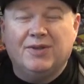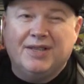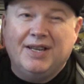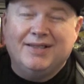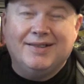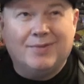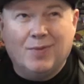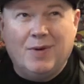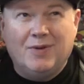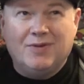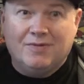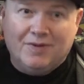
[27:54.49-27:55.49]
SNES as
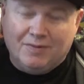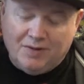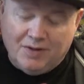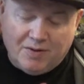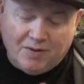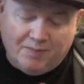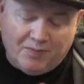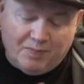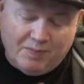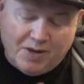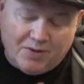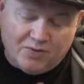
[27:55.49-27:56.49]
well. So you know,
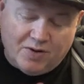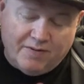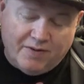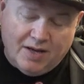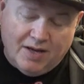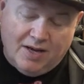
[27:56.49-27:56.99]
Mega Drive.